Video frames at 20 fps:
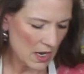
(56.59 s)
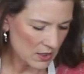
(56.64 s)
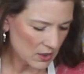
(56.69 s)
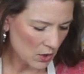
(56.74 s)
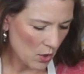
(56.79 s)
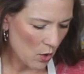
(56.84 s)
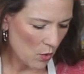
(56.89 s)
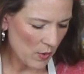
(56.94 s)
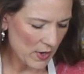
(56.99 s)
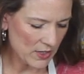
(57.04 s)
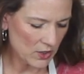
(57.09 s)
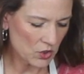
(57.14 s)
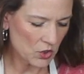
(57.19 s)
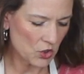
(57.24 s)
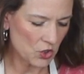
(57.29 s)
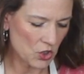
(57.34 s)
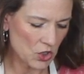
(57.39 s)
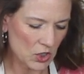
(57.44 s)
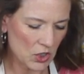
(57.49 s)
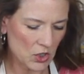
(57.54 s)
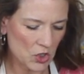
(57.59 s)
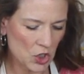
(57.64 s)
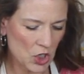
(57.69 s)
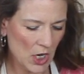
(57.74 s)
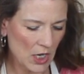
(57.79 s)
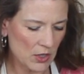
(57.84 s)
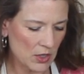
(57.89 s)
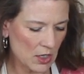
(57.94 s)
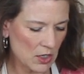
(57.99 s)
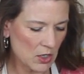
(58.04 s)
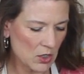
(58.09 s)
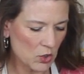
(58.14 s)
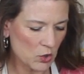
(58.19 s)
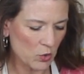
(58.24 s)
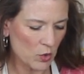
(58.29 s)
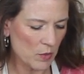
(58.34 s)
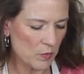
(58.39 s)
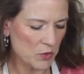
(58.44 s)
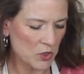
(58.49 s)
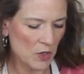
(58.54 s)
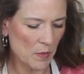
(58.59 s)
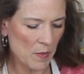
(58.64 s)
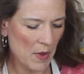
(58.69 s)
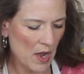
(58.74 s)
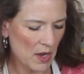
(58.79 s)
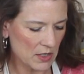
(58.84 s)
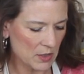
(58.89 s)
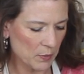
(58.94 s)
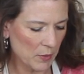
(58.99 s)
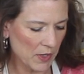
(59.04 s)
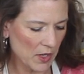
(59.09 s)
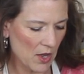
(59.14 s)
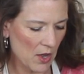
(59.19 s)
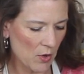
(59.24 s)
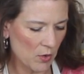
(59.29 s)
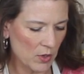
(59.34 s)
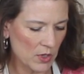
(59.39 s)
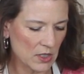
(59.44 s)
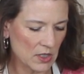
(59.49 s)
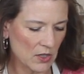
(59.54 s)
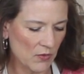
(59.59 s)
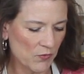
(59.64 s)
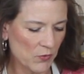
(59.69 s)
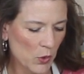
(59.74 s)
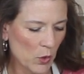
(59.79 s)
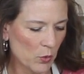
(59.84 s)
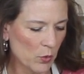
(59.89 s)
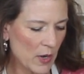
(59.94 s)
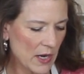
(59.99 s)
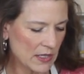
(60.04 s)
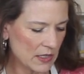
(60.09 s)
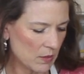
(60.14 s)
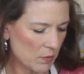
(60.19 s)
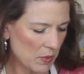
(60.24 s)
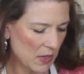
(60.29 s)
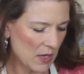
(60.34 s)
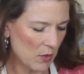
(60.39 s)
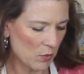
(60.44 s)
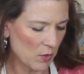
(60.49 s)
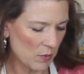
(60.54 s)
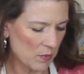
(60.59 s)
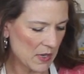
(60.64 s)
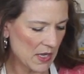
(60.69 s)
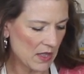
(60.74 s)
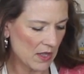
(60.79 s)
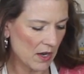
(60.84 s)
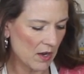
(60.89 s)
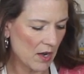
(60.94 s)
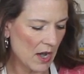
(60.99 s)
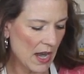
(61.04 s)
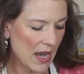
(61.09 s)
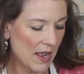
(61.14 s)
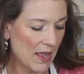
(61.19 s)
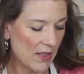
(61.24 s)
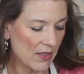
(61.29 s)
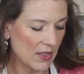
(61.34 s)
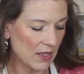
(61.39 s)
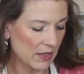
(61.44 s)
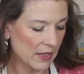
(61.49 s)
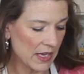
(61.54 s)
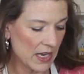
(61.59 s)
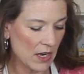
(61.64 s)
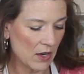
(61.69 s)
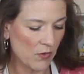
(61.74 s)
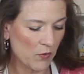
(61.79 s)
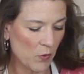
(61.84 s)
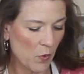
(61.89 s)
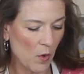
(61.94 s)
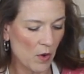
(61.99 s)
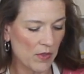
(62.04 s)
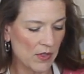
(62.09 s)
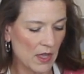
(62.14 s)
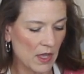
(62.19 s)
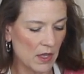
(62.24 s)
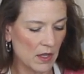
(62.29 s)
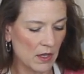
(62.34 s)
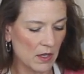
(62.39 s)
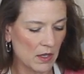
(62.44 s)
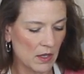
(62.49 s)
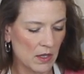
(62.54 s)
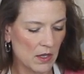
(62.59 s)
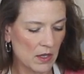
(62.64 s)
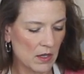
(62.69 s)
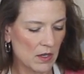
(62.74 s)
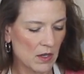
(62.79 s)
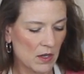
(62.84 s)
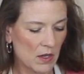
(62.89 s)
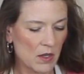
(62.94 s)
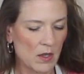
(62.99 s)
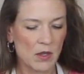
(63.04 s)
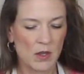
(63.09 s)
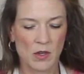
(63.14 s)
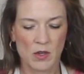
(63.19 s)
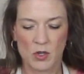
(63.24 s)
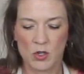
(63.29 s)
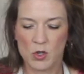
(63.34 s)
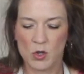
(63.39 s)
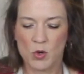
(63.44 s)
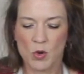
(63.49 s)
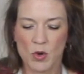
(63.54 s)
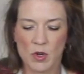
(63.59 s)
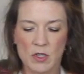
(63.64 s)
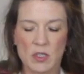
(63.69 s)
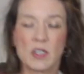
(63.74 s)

as always, just check the description box below because the full recipe will be there and the link for the New York